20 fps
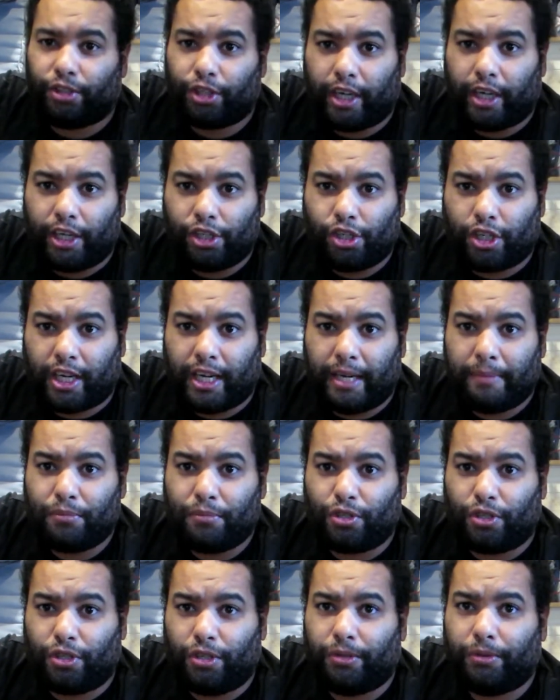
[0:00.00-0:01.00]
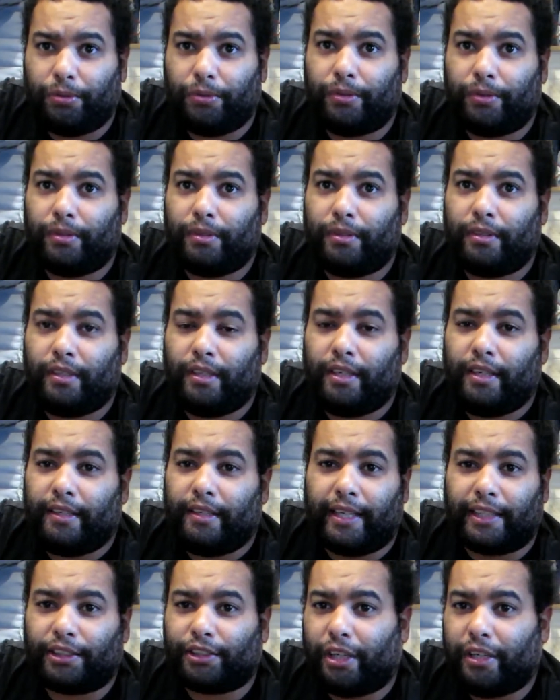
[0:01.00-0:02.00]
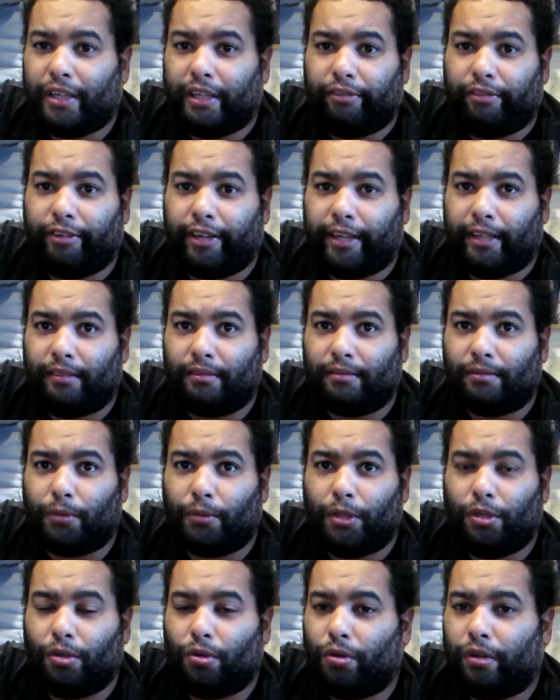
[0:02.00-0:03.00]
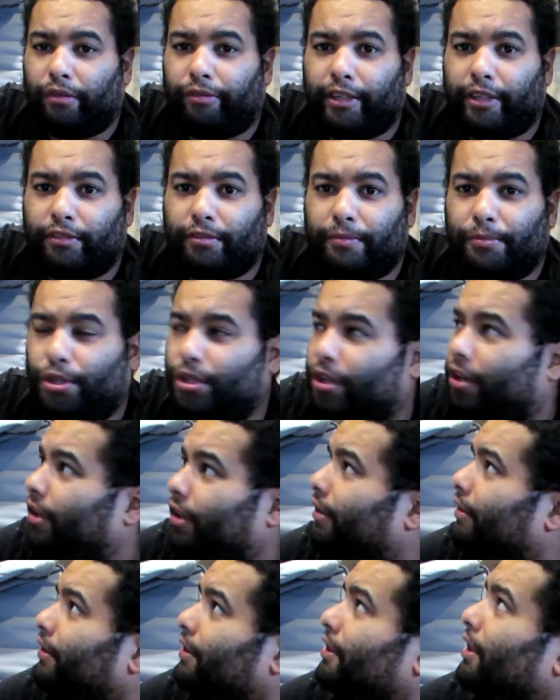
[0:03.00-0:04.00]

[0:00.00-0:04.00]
charger comes soon. That's the only thing when you order things from China and